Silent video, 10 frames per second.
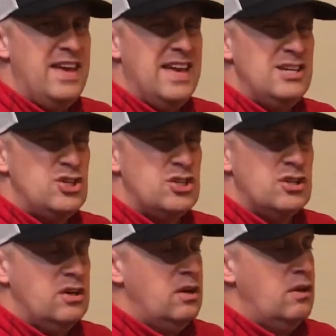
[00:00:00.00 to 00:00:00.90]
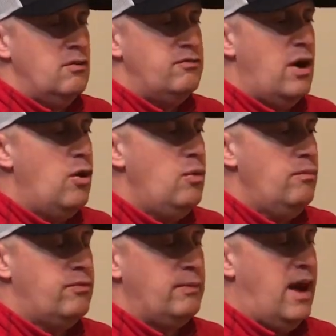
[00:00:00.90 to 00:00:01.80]
inch foam
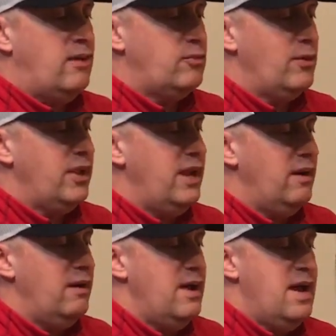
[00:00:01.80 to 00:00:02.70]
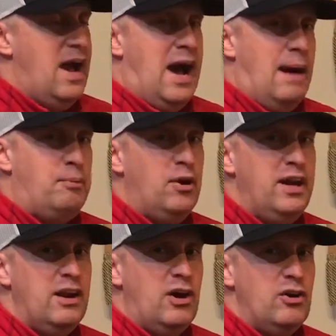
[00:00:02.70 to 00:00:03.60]
from Gossamer Gear. I put
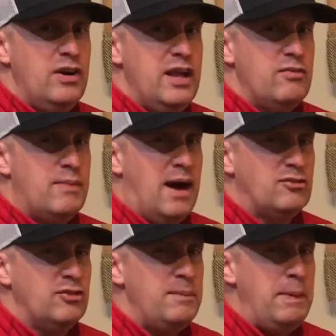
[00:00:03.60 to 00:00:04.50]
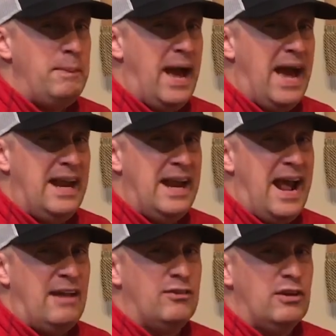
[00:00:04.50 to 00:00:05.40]
it underneath my sleeping pad. It
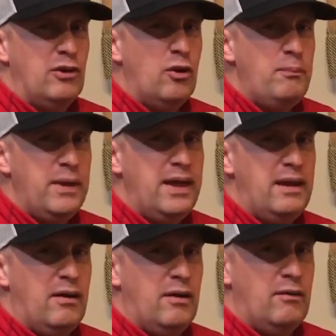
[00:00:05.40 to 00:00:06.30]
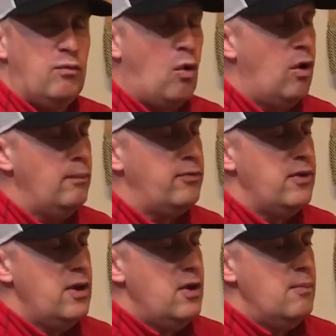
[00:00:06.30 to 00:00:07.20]
adds a little bit of warmth,
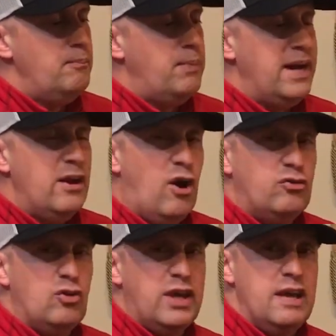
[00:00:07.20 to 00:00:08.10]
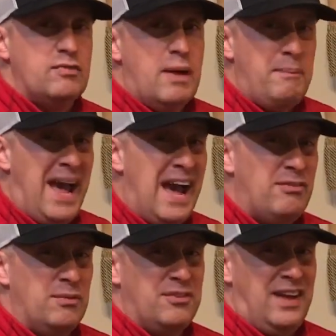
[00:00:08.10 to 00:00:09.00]
but it also keeps my pad
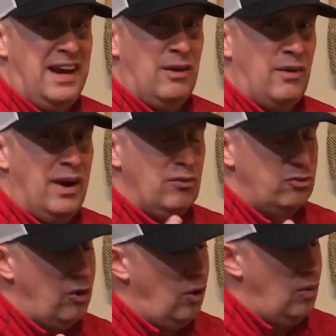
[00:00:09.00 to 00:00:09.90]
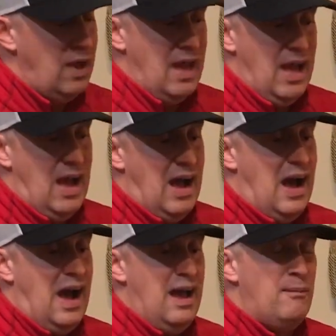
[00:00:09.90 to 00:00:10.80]
from sliding around. So
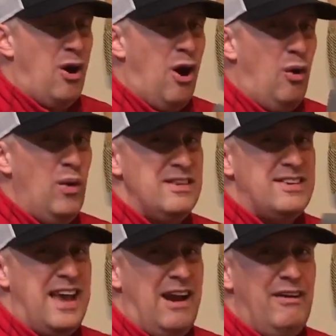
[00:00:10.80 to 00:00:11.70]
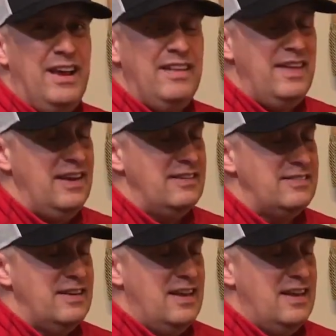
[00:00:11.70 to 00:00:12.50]
I am always carrying this